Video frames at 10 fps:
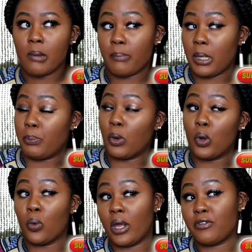people
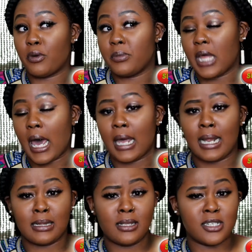away from that. And
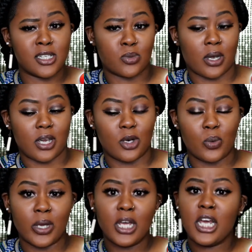I think G-Squad can
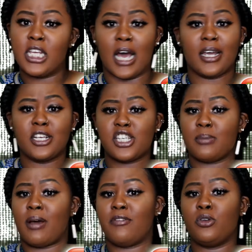do it. Y'all can share
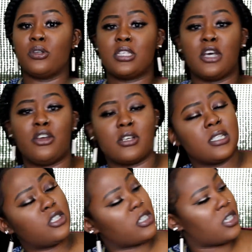my video, tell your
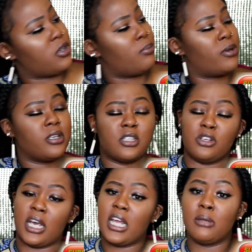sister, tell your brother, tell
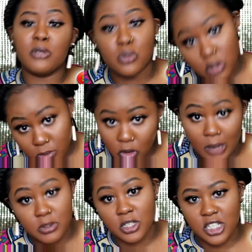your enemy to
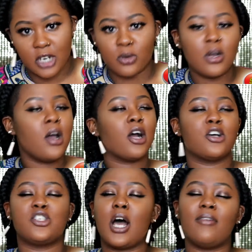subscribe to the channel.
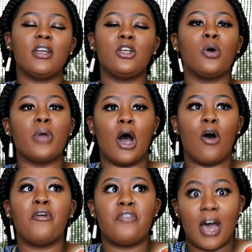Because you already know we are
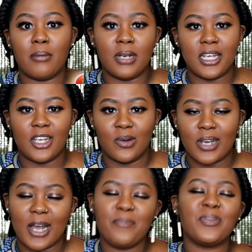all family here,
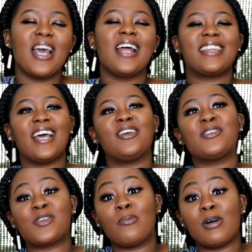okay? Thank you
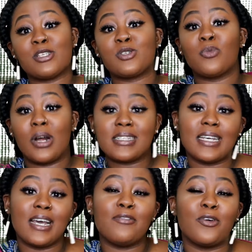so much once
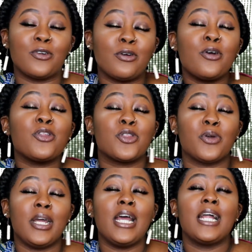again for
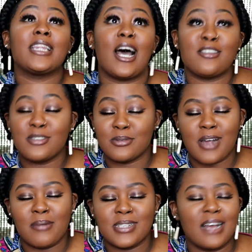3,000
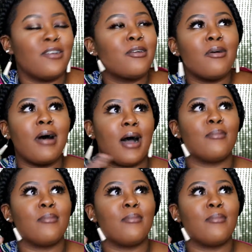subscribers. I don't know how